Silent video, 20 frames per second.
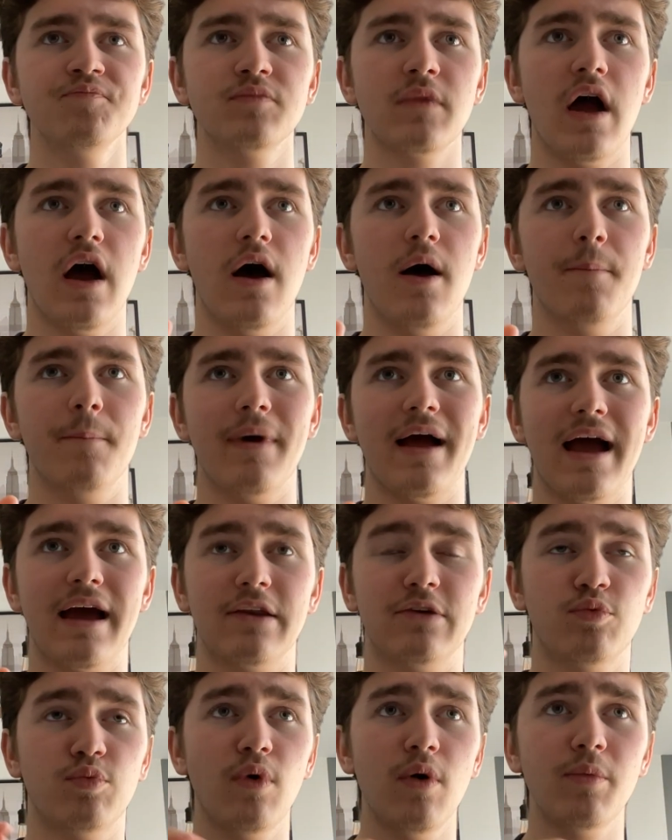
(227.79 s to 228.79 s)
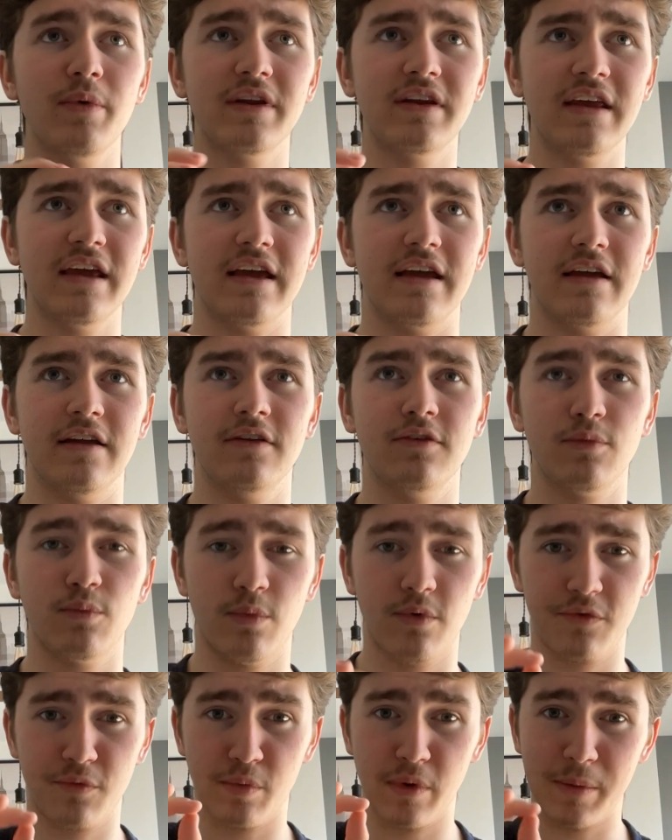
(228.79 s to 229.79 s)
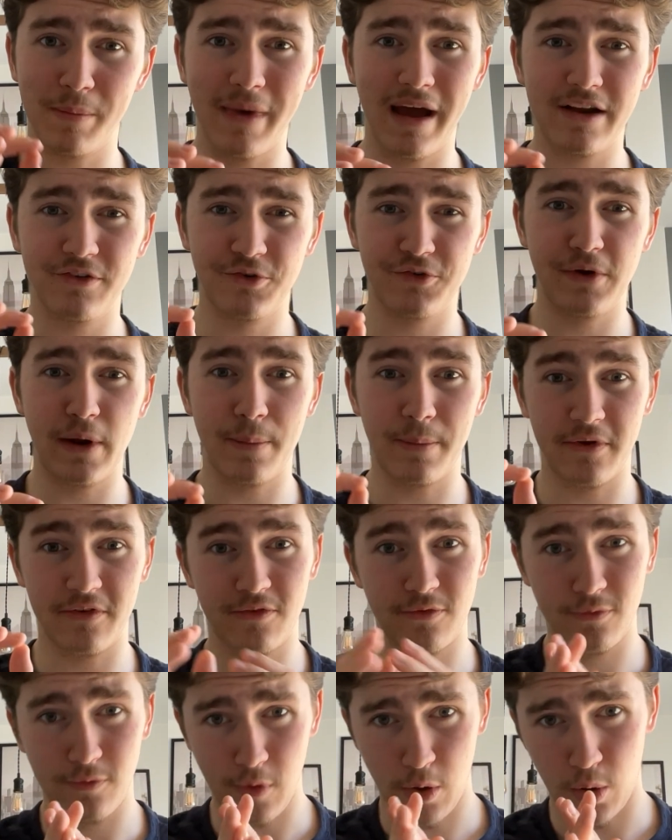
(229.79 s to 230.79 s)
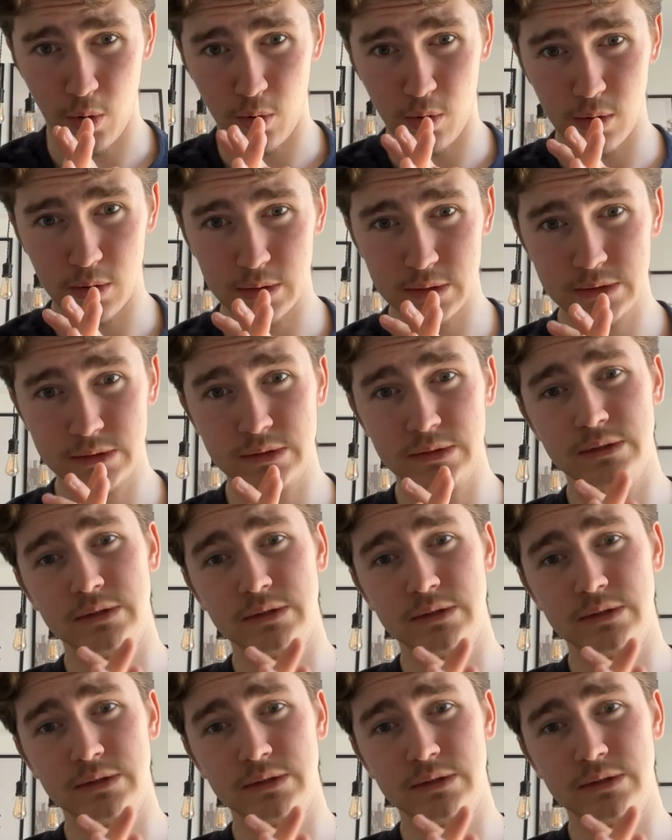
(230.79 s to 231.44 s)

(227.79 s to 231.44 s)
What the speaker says: And what we did was we matched up a song